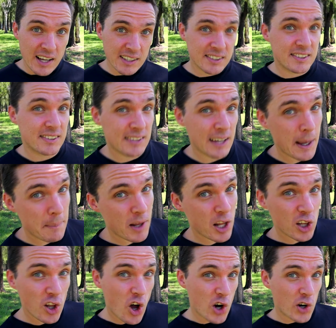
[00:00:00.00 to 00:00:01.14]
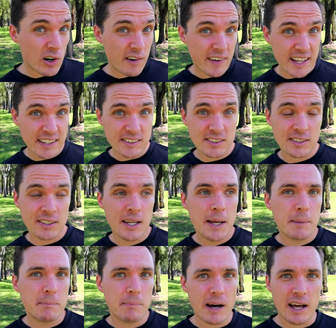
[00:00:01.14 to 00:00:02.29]
are some longer events,
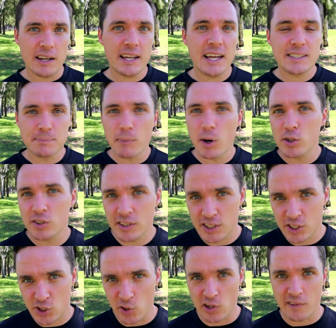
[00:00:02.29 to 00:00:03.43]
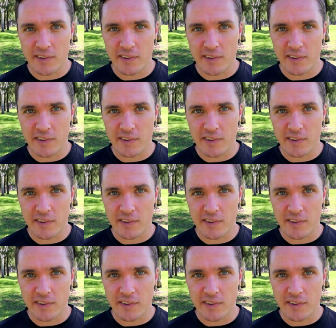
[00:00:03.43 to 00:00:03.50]
but it's mostly the shorter